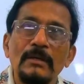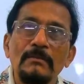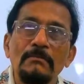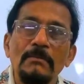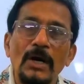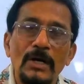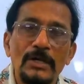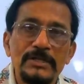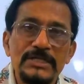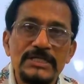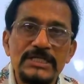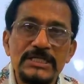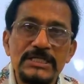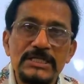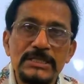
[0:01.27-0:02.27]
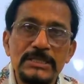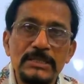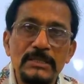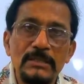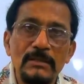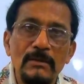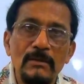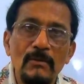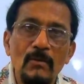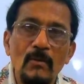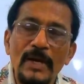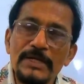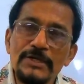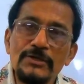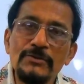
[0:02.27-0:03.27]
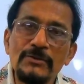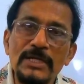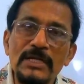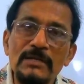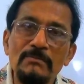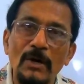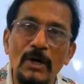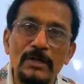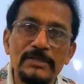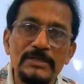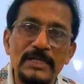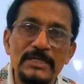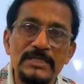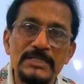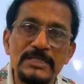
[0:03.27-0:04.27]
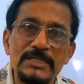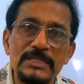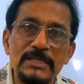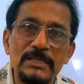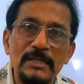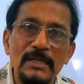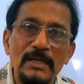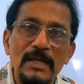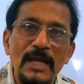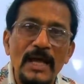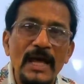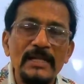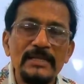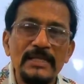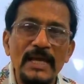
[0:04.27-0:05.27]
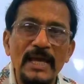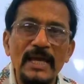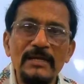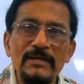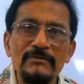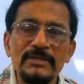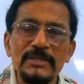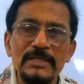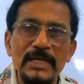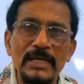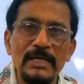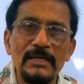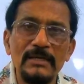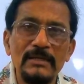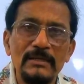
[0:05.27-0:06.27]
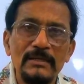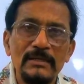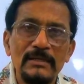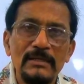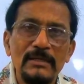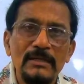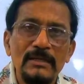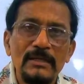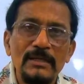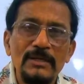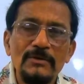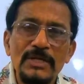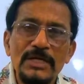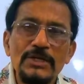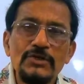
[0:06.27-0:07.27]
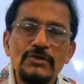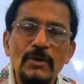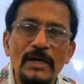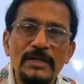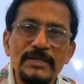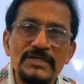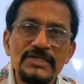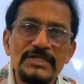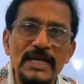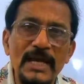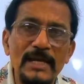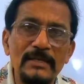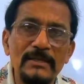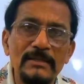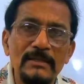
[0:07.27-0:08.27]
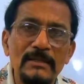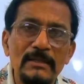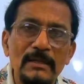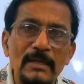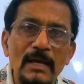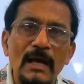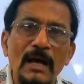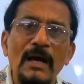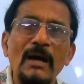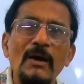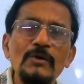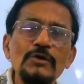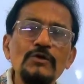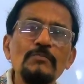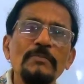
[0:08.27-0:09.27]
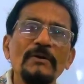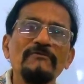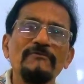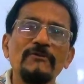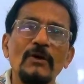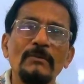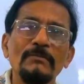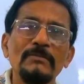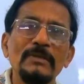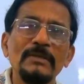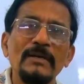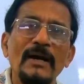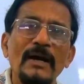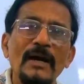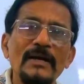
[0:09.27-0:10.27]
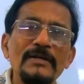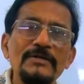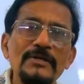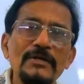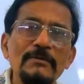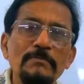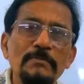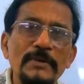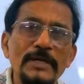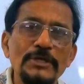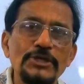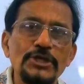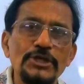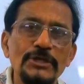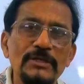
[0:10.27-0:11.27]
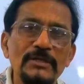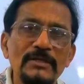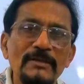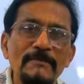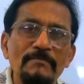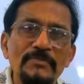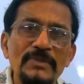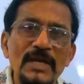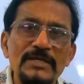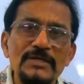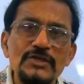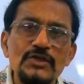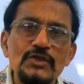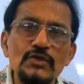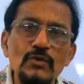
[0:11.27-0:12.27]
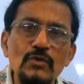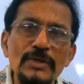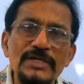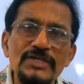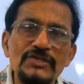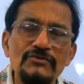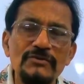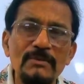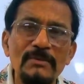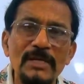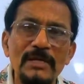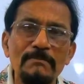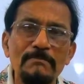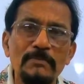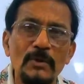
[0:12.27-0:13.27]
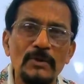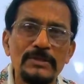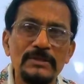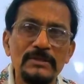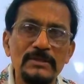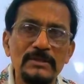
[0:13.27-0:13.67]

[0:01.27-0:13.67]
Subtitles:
Mocks. Why do you need mock tests? At the end of the day, you need to understand how you perform under pressure. That is so extremely important.